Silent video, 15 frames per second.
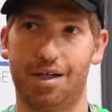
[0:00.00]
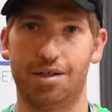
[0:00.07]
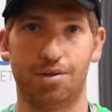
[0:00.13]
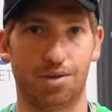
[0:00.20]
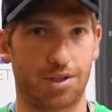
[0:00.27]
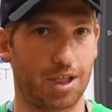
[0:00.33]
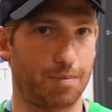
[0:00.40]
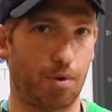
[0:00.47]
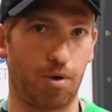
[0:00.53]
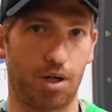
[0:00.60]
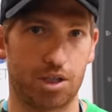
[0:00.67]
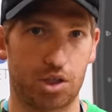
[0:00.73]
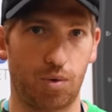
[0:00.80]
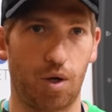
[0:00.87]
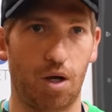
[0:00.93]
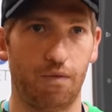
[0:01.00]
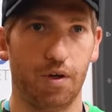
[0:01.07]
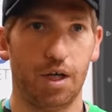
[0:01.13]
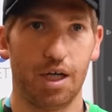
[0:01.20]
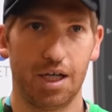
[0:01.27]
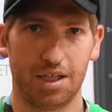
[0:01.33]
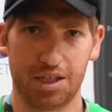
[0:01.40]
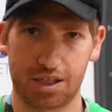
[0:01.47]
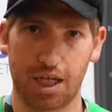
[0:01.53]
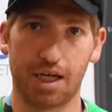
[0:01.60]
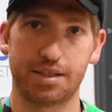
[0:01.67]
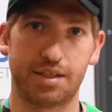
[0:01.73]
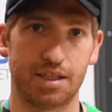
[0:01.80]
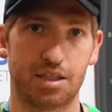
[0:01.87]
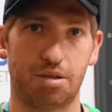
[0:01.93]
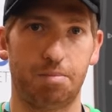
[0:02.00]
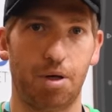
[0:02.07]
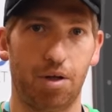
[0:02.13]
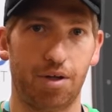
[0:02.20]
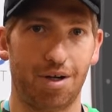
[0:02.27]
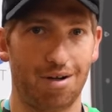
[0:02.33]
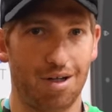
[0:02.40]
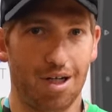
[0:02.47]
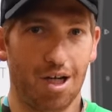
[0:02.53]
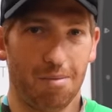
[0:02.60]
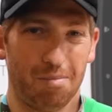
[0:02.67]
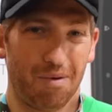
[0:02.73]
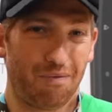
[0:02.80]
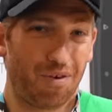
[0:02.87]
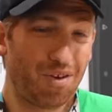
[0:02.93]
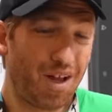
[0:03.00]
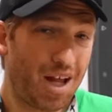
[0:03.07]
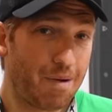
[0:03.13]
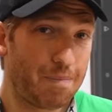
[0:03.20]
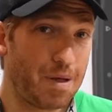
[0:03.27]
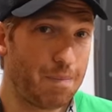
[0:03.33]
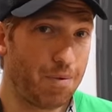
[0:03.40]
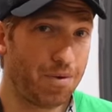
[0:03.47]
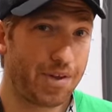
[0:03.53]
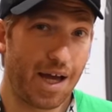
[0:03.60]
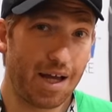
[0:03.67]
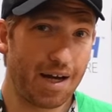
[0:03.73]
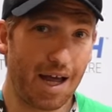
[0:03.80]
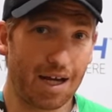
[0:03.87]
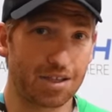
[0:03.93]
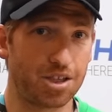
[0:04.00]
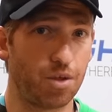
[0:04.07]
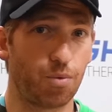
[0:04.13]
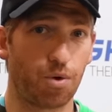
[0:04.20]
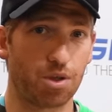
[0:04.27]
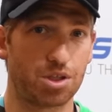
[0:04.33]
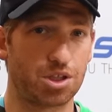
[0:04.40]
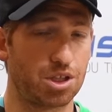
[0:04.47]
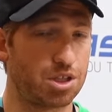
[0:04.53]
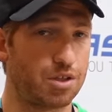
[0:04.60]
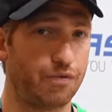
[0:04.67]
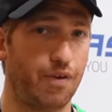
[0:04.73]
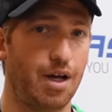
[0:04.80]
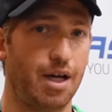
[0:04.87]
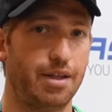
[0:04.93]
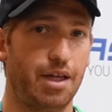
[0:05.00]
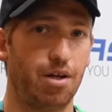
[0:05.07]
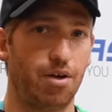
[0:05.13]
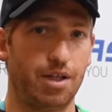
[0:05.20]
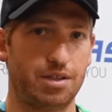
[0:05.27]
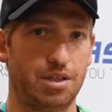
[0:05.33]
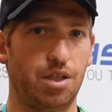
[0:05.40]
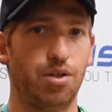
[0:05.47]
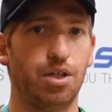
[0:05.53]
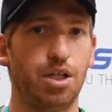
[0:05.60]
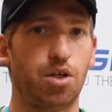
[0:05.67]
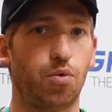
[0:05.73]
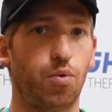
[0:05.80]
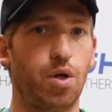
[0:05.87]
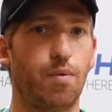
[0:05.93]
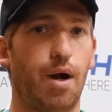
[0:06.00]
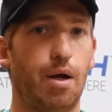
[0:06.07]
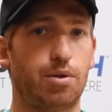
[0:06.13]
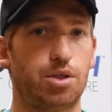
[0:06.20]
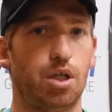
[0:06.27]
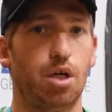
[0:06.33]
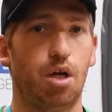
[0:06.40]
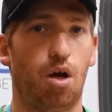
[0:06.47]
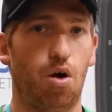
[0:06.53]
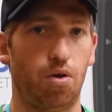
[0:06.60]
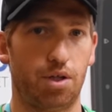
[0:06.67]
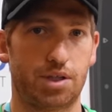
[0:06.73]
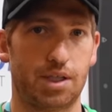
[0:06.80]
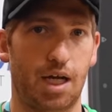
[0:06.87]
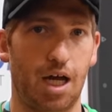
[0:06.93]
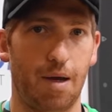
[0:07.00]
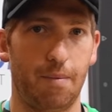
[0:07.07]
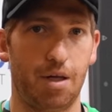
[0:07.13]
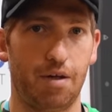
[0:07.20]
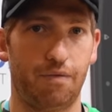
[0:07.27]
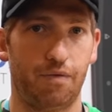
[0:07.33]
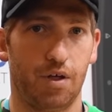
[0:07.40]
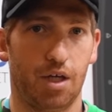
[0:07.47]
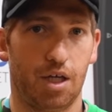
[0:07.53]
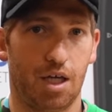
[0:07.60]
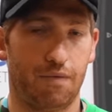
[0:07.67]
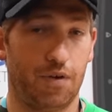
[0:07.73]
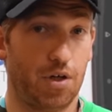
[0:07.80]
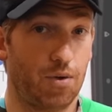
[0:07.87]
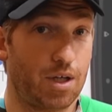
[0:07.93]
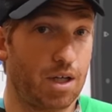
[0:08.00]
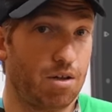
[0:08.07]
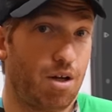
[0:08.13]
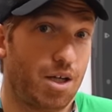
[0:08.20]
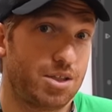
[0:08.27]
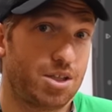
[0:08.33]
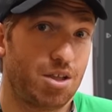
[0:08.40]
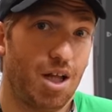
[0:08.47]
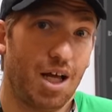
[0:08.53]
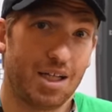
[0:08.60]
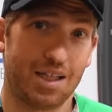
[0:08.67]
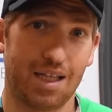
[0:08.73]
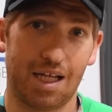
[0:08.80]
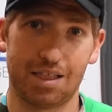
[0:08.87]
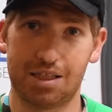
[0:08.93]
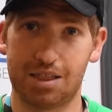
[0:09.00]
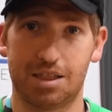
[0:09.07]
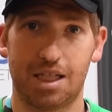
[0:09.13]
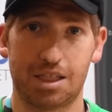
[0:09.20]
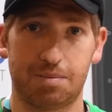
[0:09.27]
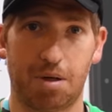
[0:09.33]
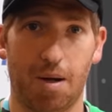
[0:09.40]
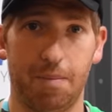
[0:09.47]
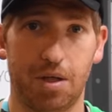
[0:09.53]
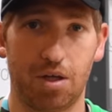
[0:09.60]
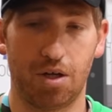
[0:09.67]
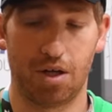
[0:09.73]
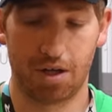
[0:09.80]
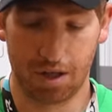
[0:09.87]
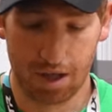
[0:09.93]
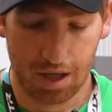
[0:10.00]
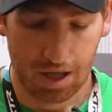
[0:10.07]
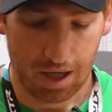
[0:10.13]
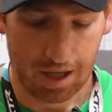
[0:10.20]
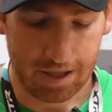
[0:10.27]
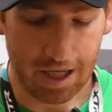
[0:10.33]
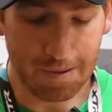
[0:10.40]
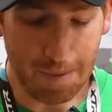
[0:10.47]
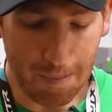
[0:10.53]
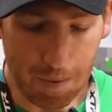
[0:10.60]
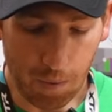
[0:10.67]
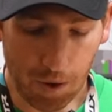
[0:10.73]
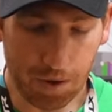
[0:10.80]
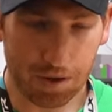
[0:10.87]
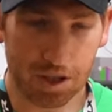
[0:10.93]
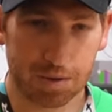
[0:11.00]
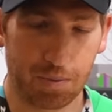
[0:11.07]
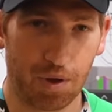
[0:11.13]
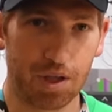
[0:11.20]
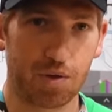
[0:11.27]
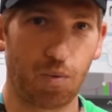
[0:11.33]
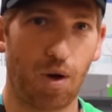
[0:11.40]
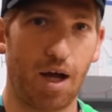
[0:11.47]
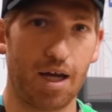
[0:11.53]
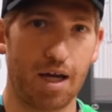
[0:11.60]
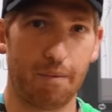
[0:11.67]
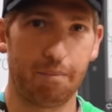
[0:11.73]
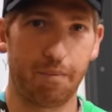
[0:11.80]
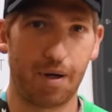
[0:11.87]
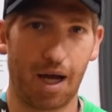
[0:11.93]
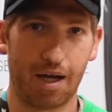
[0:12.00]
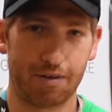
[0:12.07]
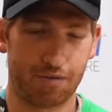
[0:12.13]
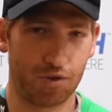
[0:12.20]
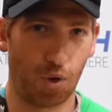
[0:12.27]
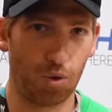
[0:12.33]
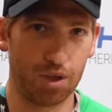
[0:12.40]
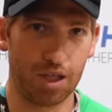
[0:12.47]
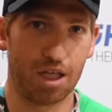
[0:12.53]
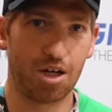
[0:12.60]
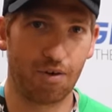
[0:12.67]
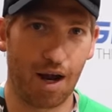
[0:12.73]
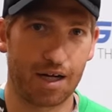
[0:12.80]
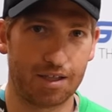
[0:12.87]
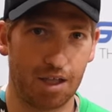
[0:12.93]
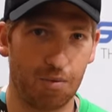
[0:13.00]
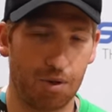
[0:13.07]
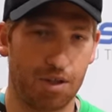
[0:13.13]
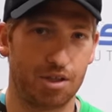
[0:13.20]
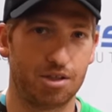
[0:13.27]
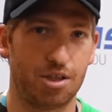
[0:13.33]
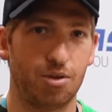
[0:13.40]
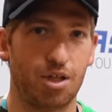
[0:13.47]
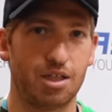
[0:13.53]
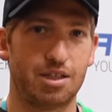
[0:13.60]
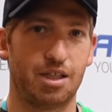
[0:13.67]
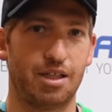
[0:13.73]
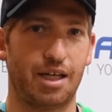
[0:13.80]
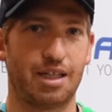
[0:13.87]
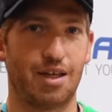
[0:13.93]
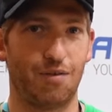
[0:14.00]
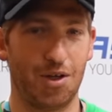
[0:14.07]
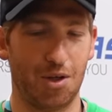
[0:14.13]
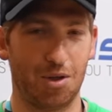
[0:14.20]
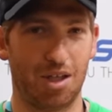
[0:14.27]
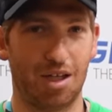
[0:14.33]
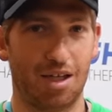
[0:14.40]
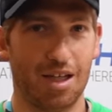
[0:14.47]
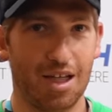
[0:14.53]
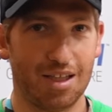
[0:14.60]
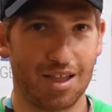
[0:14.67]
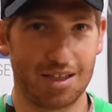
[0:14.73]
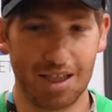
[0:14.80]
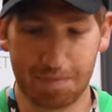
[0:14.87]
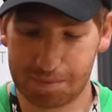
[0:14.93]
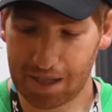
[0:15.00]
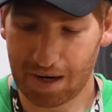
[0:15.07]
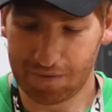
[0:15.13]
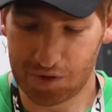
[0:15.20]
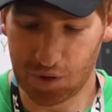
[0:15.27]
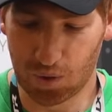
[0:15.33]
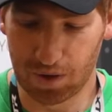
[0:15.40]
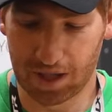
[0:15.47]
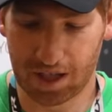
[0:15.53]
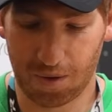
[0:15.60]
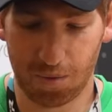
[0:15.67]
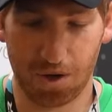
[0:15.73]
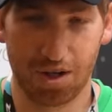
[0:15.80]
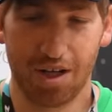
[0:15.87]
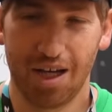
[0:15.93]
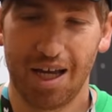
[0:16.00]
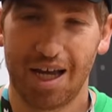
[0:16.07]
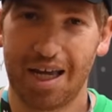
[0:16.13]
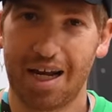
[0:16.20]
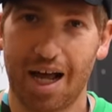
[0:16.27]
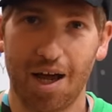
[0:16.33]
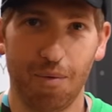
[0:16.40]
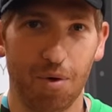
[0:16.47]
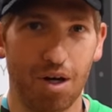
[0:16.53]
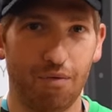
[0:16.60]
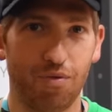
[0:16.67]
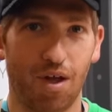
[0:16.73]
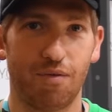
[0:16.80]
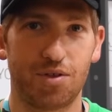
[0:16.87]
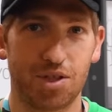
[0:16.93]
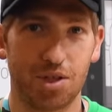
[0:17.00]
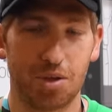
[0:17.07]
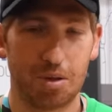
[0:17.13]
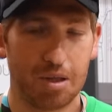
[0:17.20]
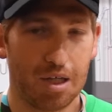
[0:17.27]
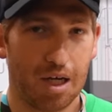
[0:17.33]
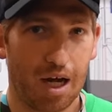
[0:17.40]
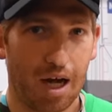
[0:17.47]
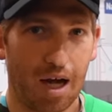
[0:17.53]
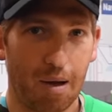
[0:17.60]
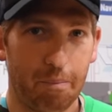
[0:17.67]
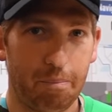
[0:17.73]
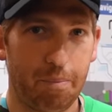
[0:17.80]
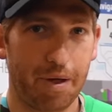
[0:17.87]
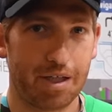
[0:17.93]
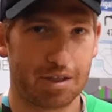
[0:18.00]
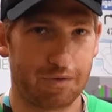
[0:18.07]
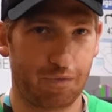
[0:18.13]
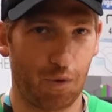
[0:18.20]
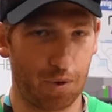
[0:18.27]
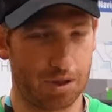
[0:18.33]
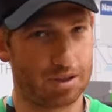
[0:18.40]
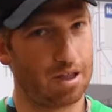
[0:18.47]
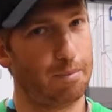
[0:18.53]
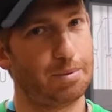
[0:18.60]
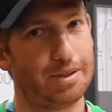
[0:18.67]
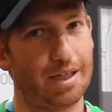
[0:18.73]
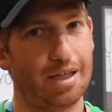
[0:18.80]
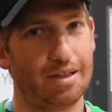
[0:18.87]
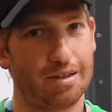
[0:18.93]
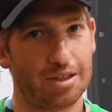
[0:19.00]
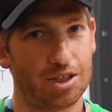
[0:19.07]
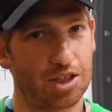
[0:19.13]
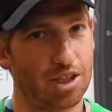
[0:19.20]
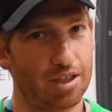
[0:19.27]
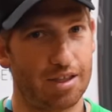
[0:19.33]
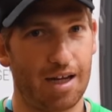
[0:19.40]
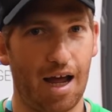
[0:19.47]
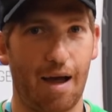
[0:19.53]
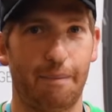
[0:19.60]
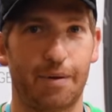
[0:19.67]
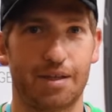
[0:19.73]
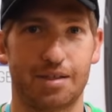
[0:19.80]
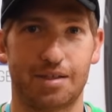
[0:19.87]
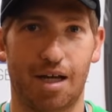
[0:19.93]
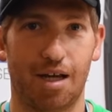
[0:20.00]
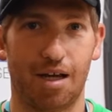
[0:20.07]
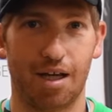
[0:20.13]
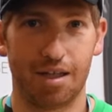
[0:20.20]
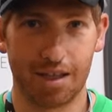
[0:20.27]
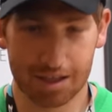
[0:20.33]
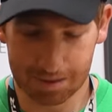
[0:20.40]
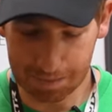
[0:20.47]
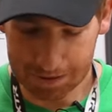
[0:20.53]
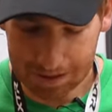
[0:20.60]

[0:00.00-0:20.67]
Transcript: the new Sigma ROX 12. It just kind of sits in the middle there. But for a lot of people, that actually works just fine. They don't necessarily need to reroute all the time time, and if, if you don't get lost a lot, that's, that's probably good. Uh, now you may be wondering at this point why I'm not totally interacting with this unit and like giving you the, the deep dive tour like I would, and I would have loved to, uh, but as Forrest Gump said, shit happens. Uh, in this